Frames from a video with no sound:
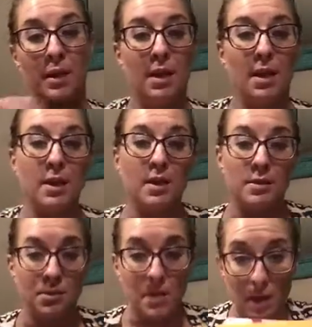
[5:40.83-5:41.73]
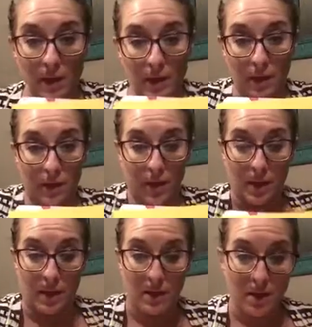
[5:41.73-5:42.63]
So now here it is,
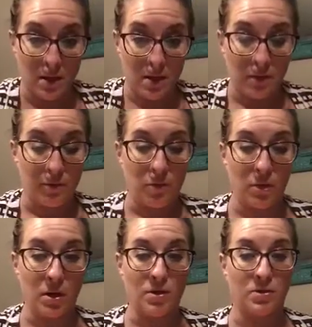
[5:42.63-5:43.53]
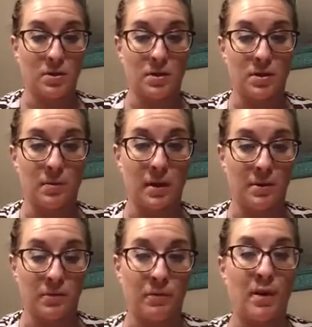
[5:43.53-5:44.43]
400 compared to
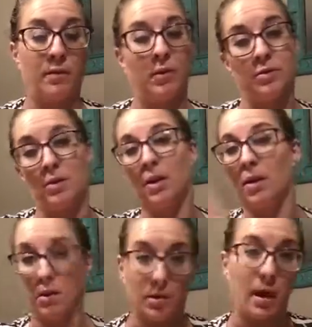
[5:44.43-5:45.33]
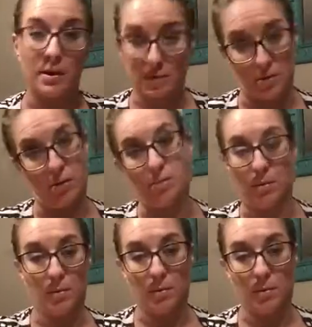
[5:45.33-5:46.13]
500. And then ask yourself, blah, blah, blah.